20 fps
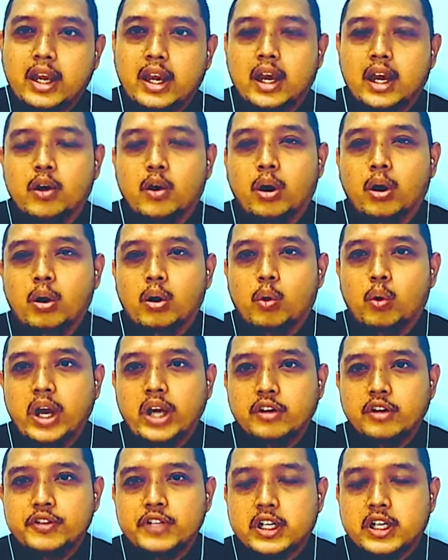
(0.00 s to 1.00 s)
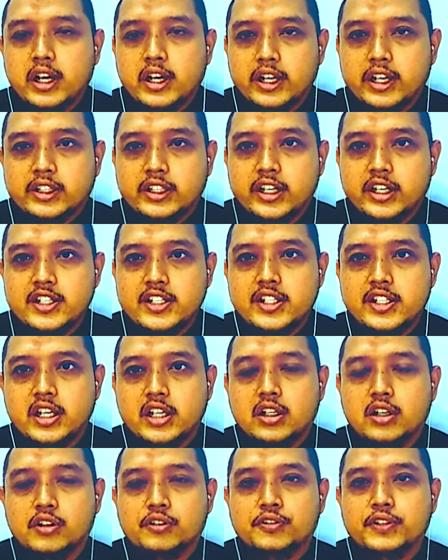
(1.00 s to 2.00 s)
Yeah, one of the
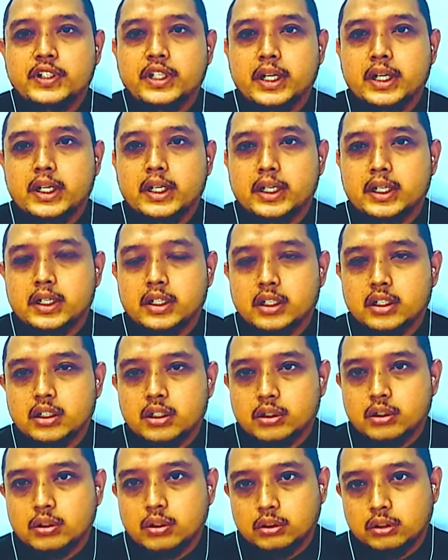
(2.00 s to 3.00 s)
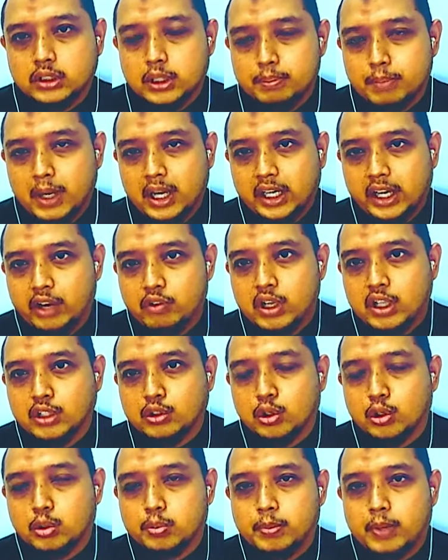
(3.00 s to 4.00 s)
characteristics of the Tebar Hewan